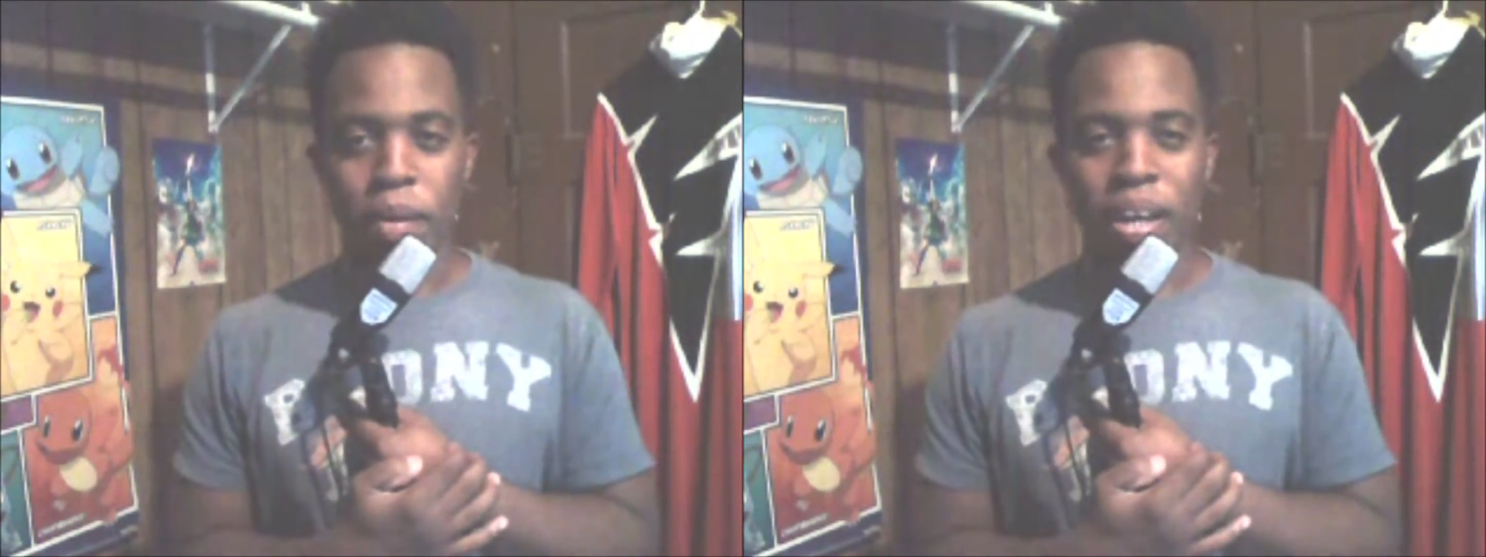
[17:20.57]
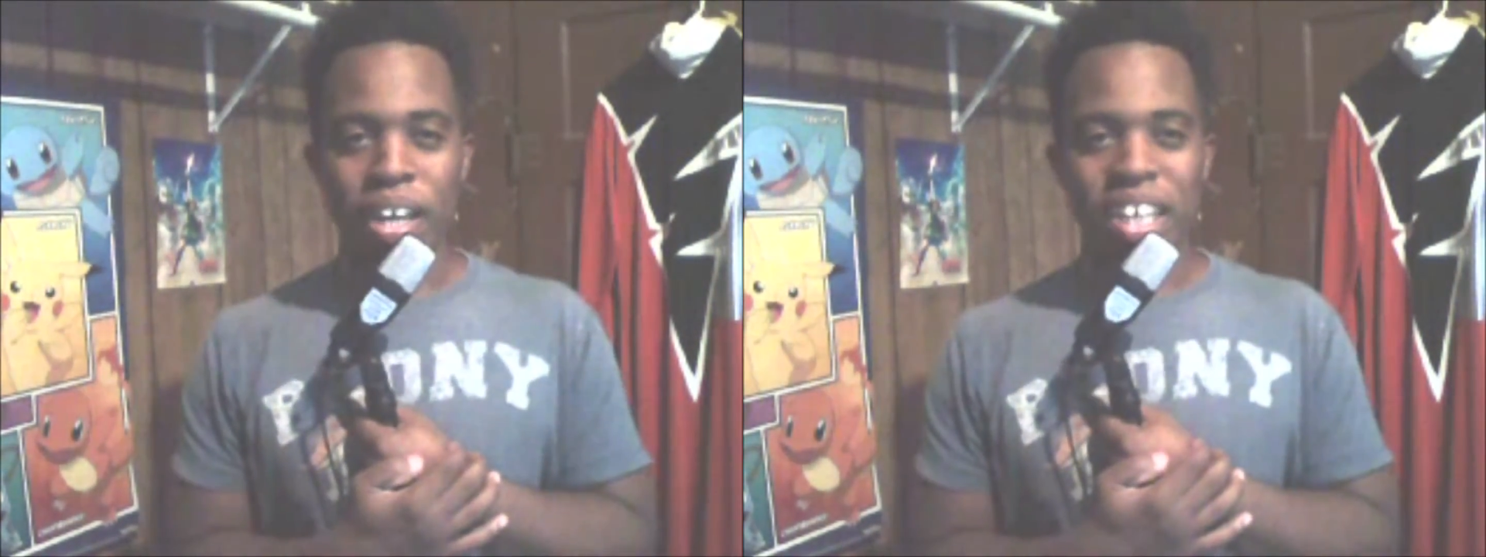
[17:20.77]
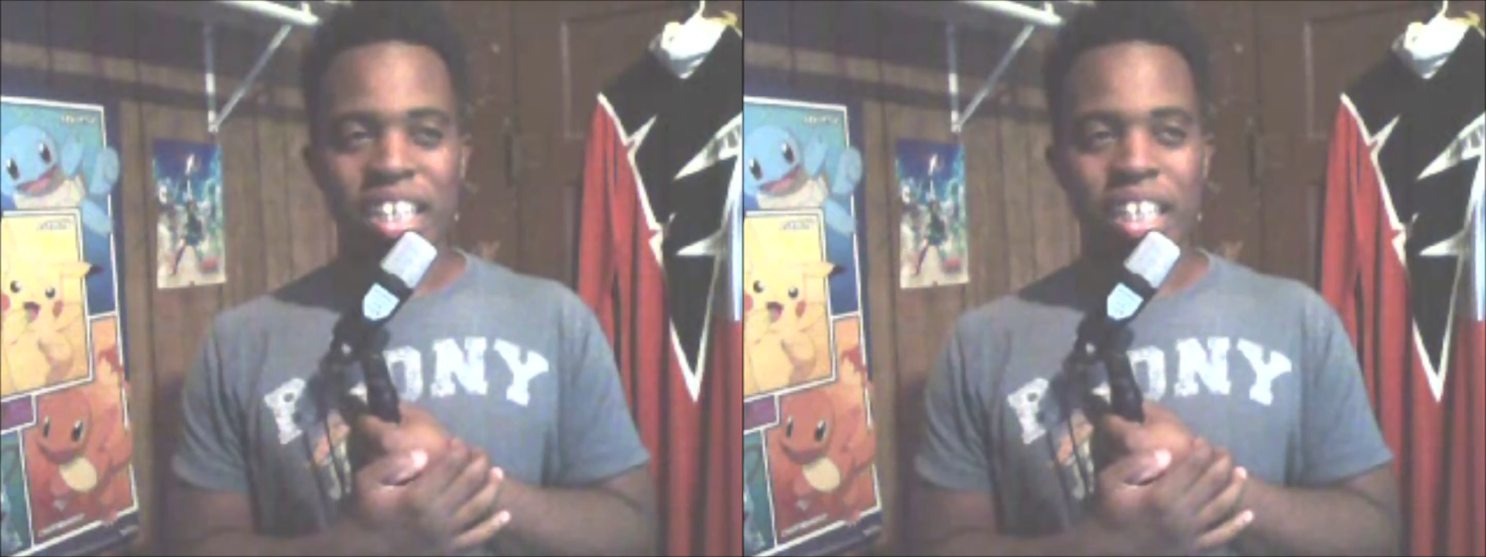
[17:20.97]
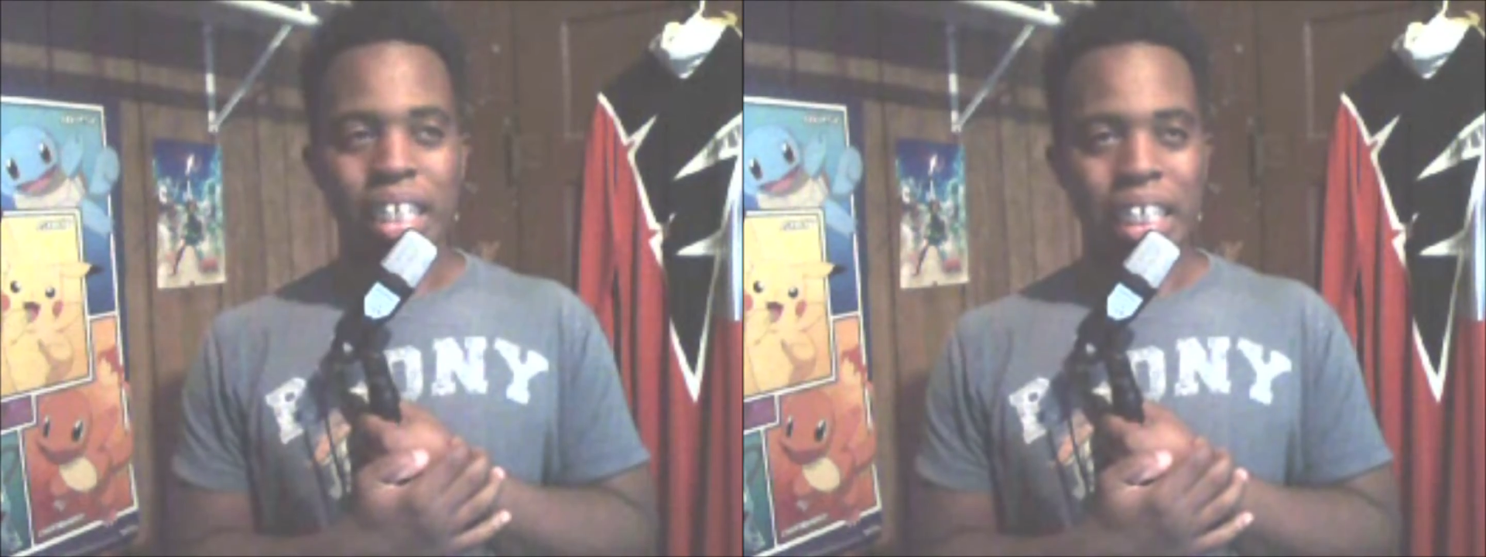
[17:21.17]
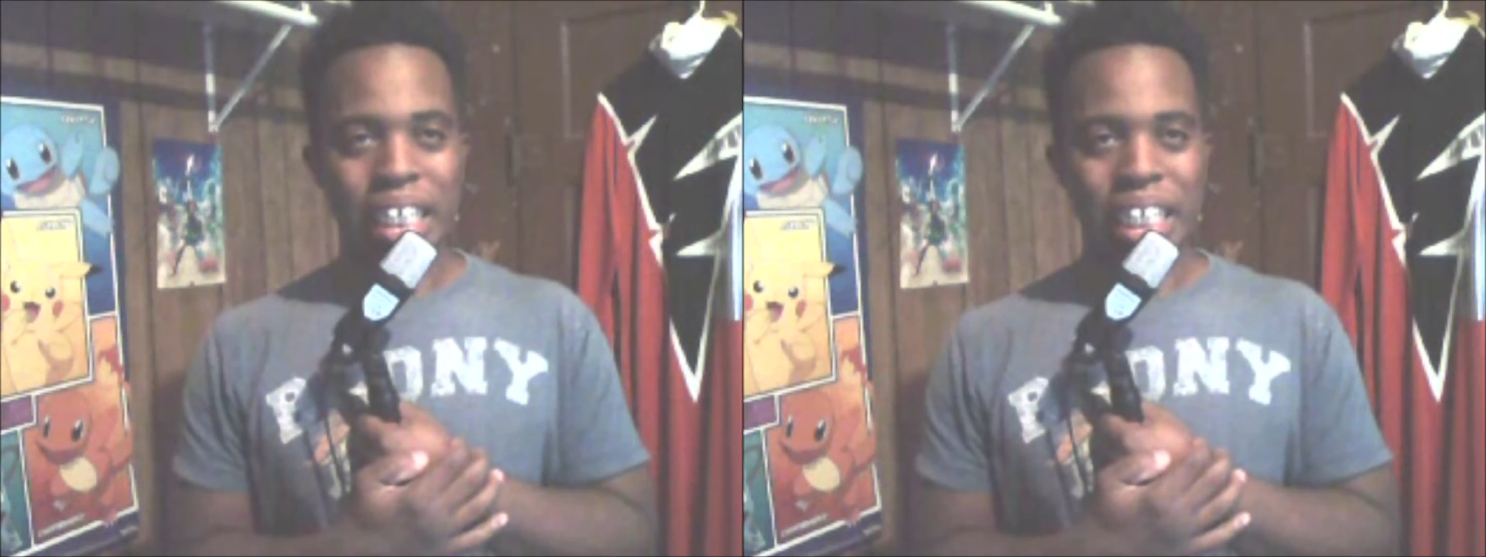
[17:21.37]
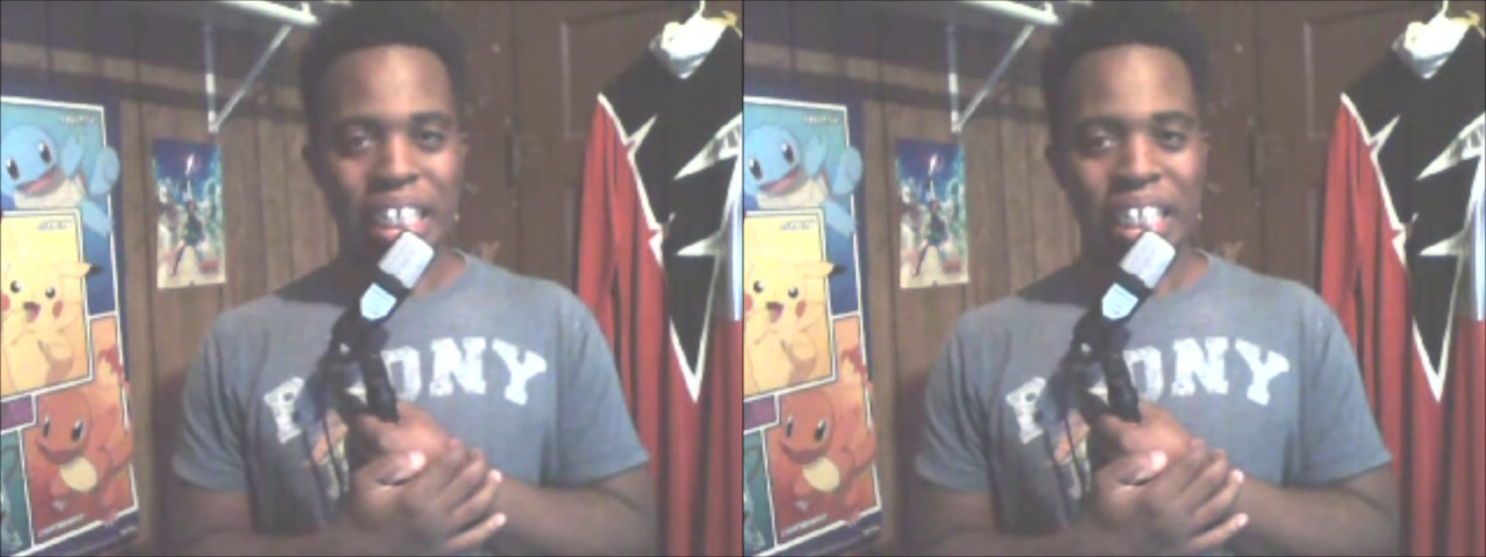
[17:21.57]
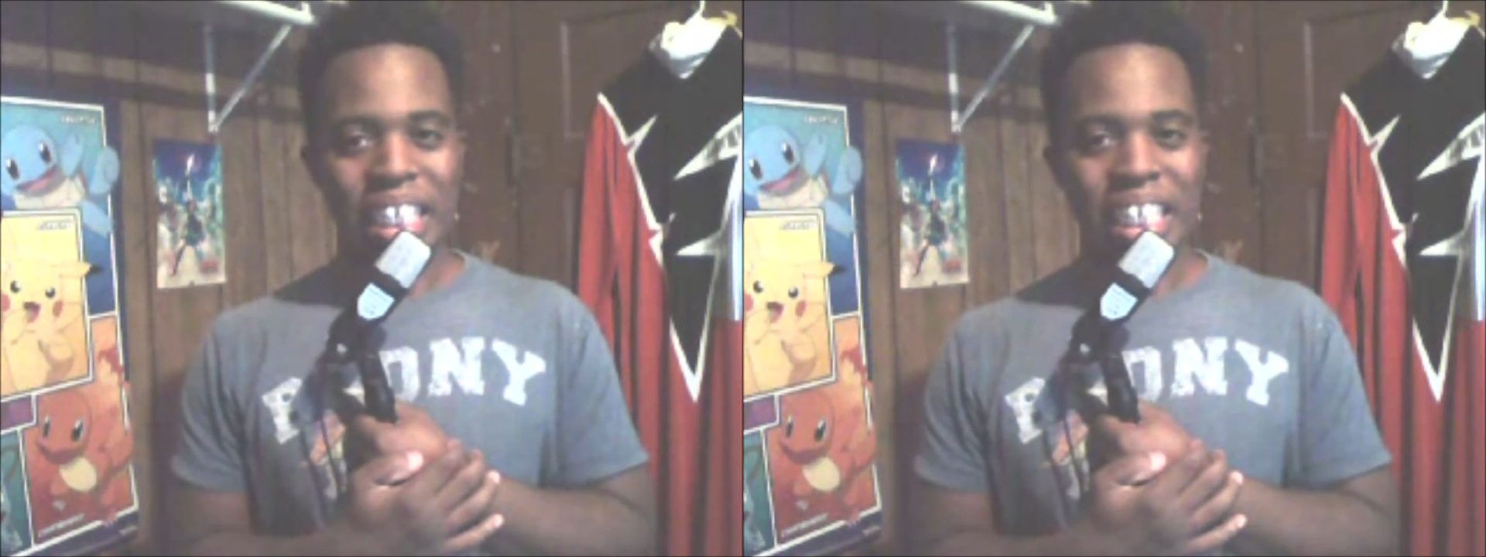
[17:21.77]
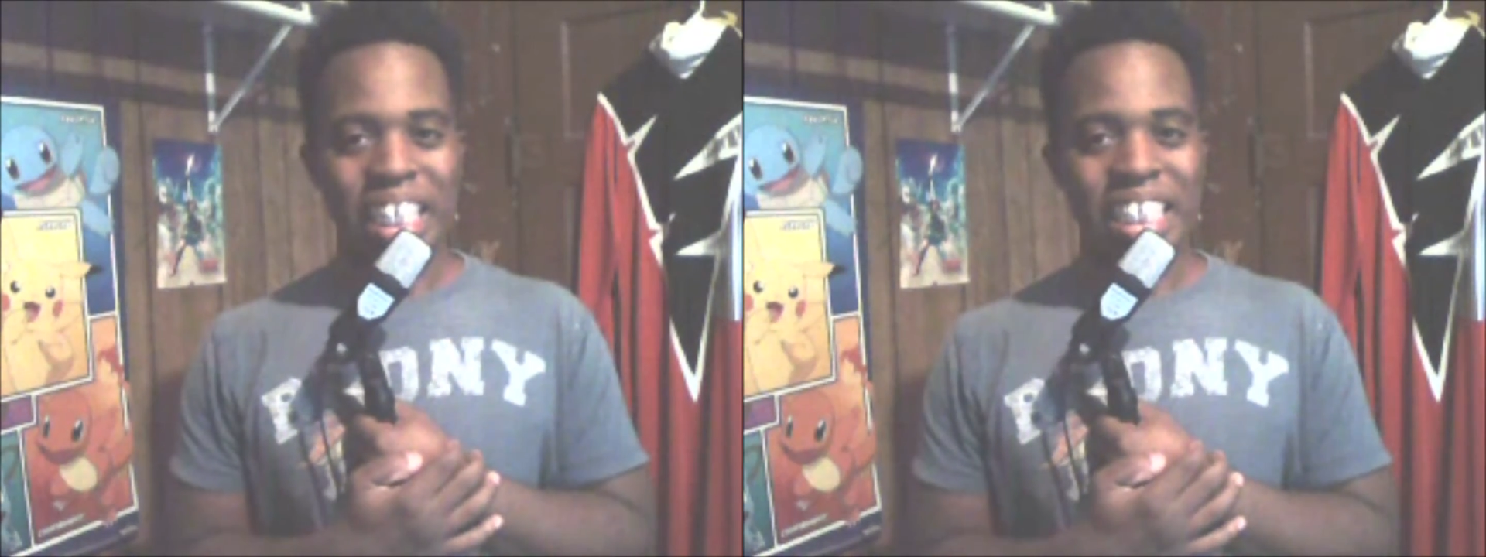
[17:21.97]

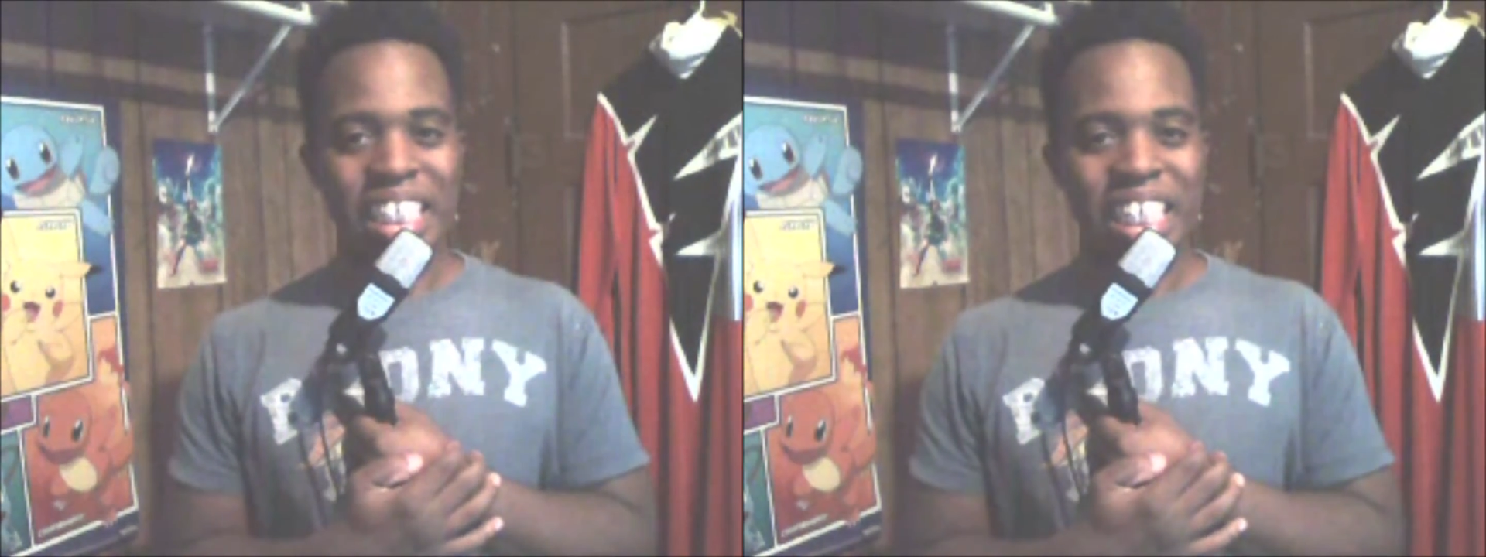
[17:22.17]
but